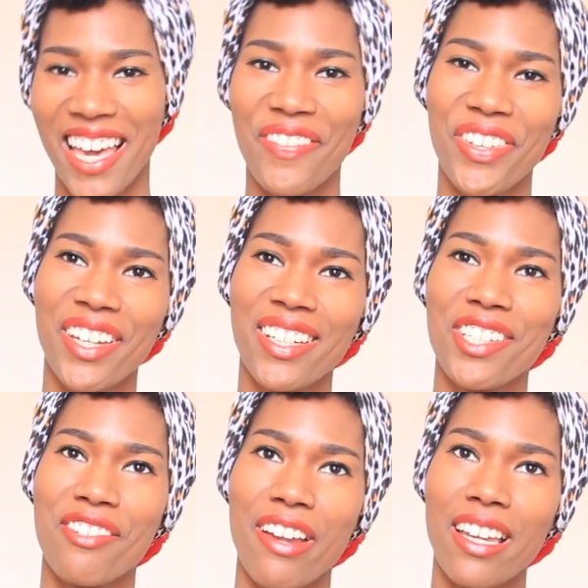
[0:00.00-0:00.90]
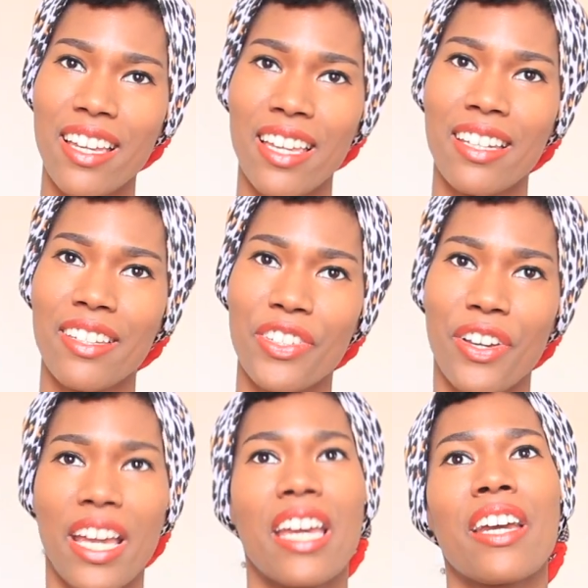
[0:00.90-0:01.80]
If you're gonna straighten your
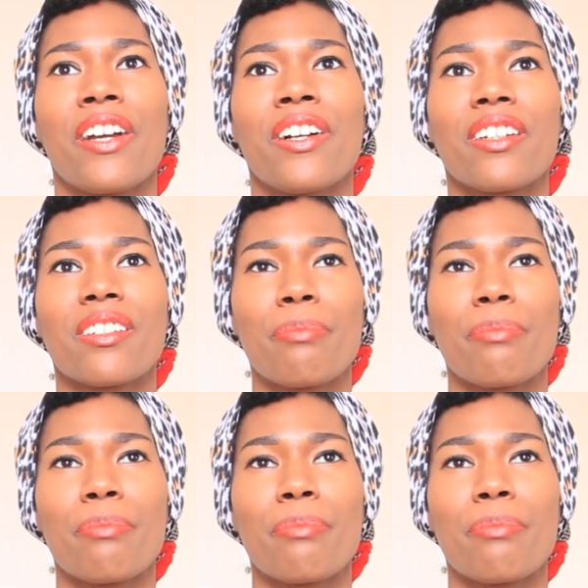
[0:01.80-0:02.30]
hair,